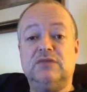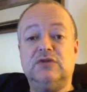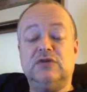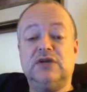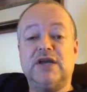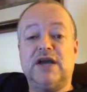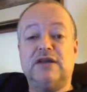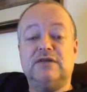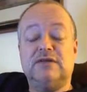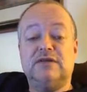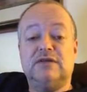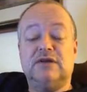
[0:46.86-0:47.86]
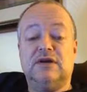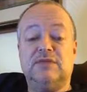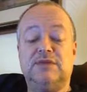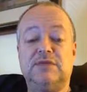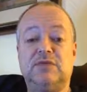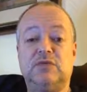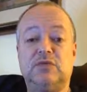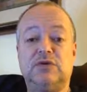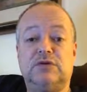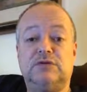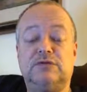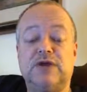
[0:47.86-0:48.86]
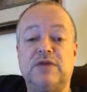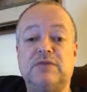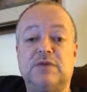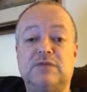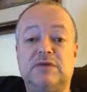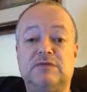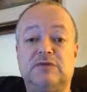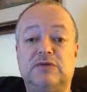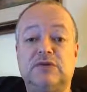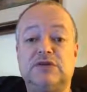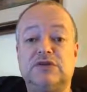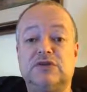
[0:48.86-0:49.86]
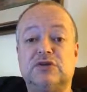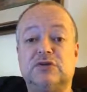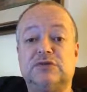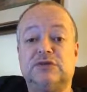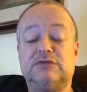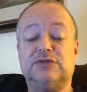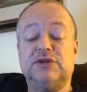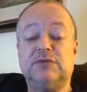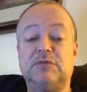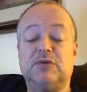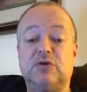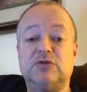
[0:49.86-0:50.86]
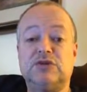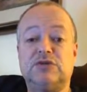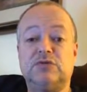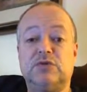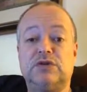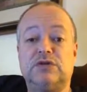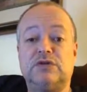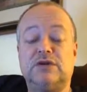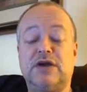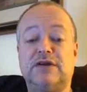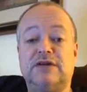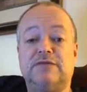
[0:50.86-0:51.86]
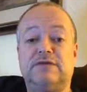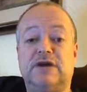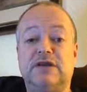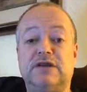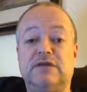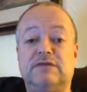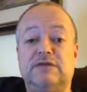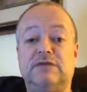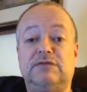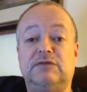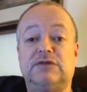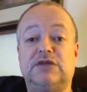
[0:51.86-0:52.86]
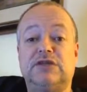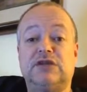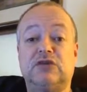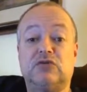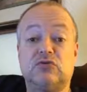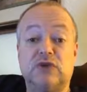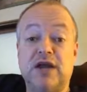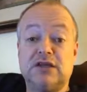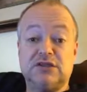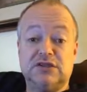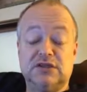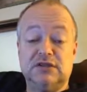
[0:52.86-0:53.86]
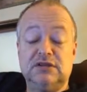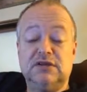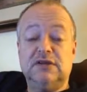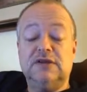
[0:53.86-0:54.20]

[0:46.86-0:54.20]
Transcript: you look at people will frame up influence in terms of some approaches with how they define influence as a correction.